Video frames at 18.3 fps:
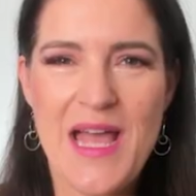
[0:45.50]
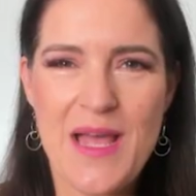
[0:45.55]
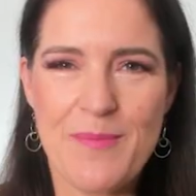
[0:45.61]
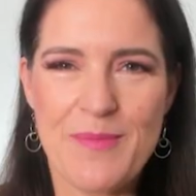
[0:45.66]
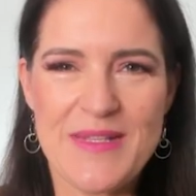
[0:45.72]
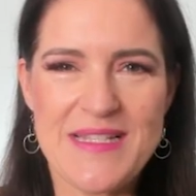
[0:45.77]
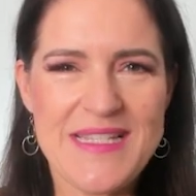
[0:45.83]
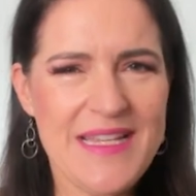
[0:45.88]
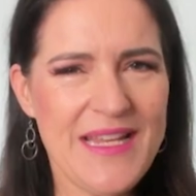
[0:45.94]
But
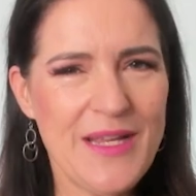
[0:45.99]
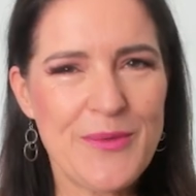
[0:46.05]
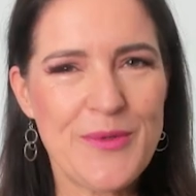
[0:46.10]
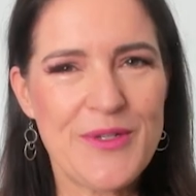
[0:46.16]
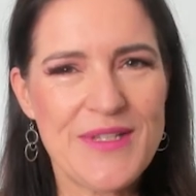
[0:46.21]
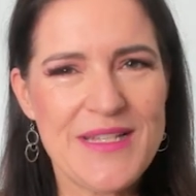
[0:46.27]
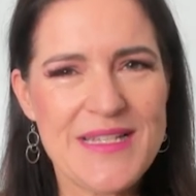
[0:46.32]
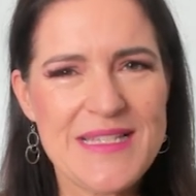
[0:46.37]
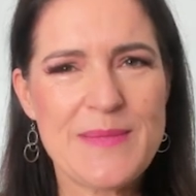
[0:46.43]
Scenic World
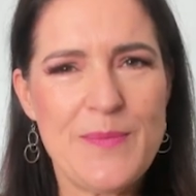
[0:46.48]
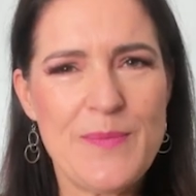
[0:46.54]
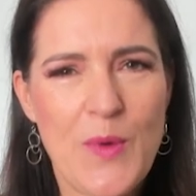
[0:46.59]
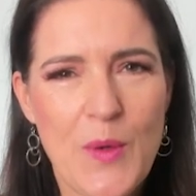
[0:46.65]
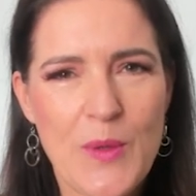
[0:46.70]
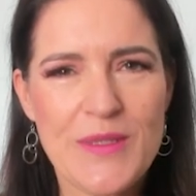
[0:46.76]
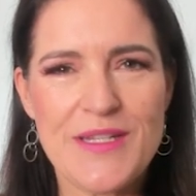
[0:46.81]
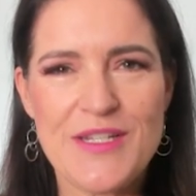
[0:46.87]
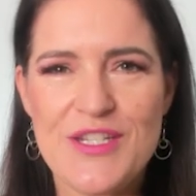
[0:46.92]
is more
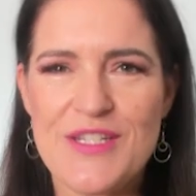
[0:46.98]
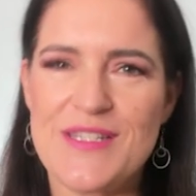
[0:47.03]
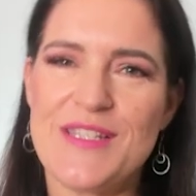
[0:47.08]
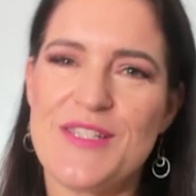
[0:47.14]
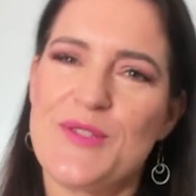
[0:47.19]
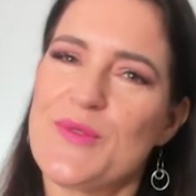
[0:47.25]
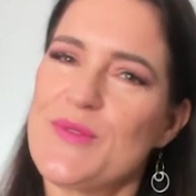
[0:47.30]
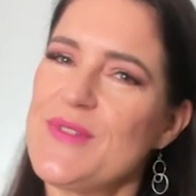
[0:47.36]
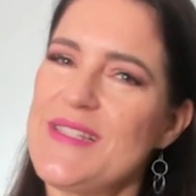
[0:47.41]
than just a
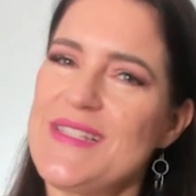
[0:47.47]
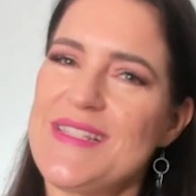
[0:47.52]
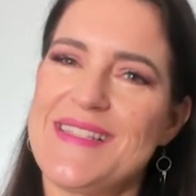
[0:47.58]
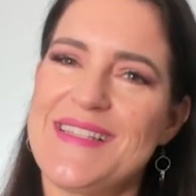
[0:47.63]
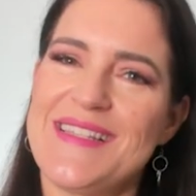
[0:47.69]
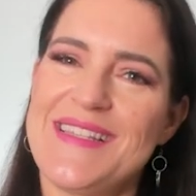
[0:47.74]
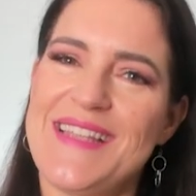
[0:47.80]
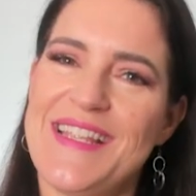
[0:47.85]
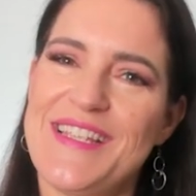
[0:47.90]
tourist
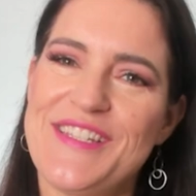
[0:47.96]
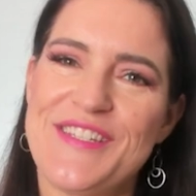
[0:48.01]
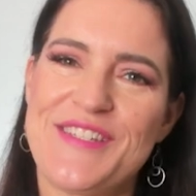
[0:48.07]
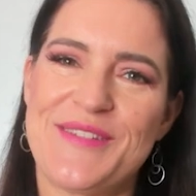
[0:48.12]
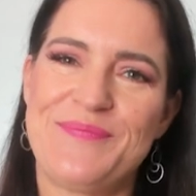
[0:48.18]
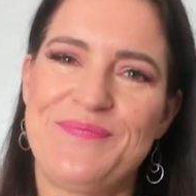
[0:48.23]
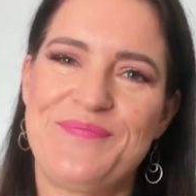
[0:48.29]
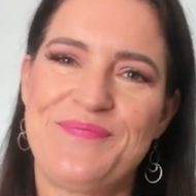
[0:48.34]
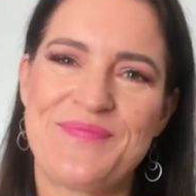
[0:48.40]

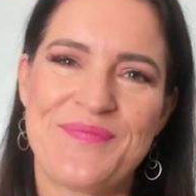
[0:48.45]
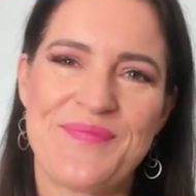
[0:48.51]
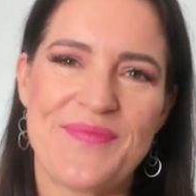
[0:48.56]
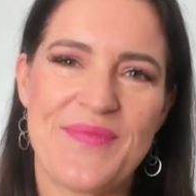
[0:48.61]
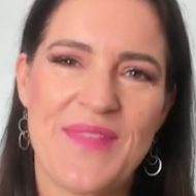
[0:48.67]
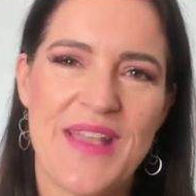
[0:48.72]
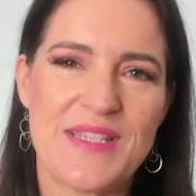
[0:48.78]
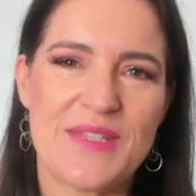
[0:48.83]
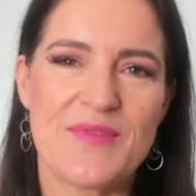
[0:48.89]
destination.
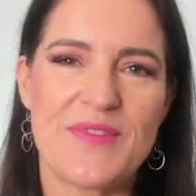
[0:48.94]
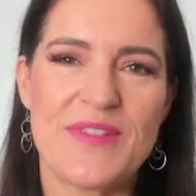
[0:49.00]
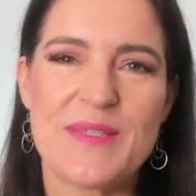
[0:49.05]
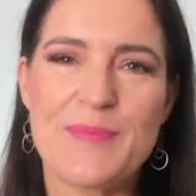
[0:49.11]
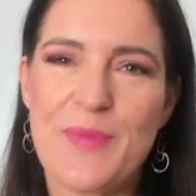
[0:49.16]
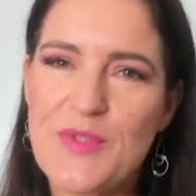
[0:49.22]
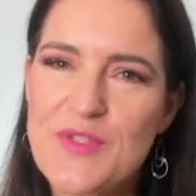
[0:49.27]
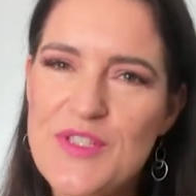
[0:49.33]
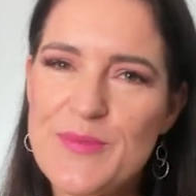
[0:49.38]
As a
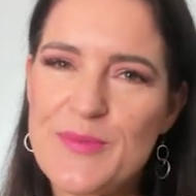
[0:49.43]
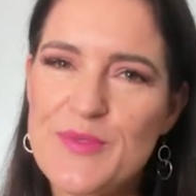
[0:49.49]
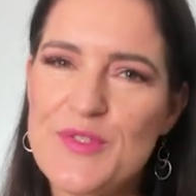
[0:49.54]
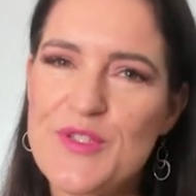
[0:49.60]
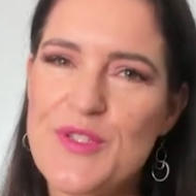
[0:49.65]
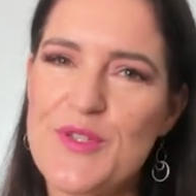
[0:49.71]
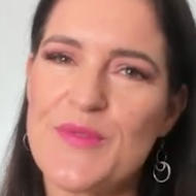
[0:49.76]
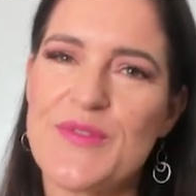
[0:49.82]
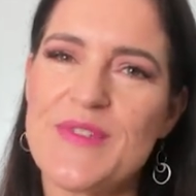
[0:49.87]
responsible
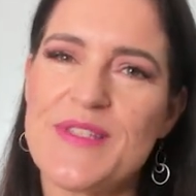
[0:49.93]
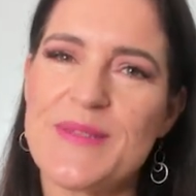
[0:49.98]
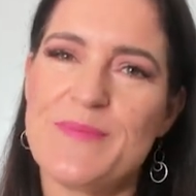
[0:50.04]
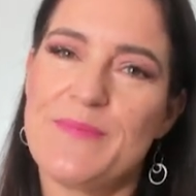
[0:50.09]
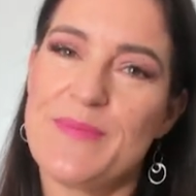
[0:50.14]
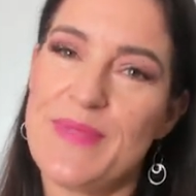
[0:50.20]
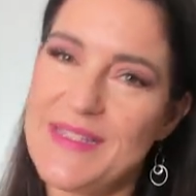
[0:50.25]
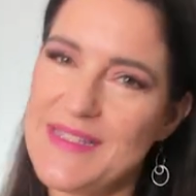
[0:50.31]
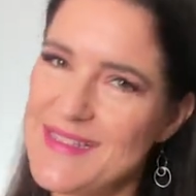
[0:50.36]
tourism
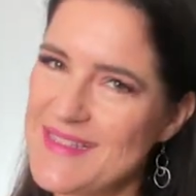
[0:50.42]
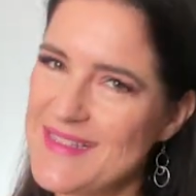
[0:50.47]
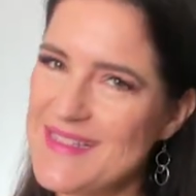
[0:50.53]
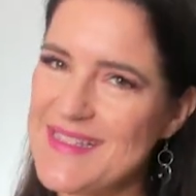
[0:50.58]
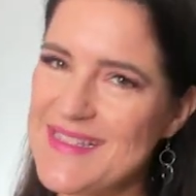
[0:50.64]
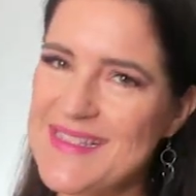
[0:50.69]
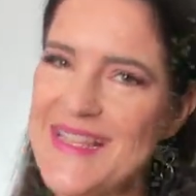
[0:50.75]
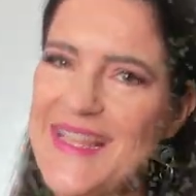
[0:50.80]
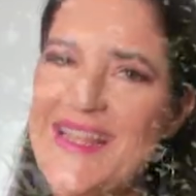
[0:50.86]

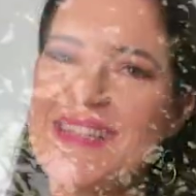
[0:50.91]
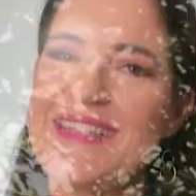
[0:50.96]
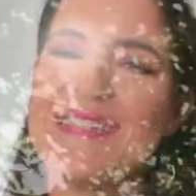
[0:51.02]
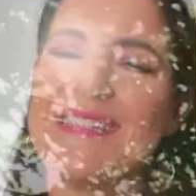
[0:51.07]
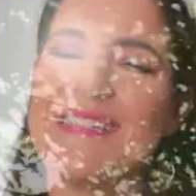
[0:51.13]
business, they are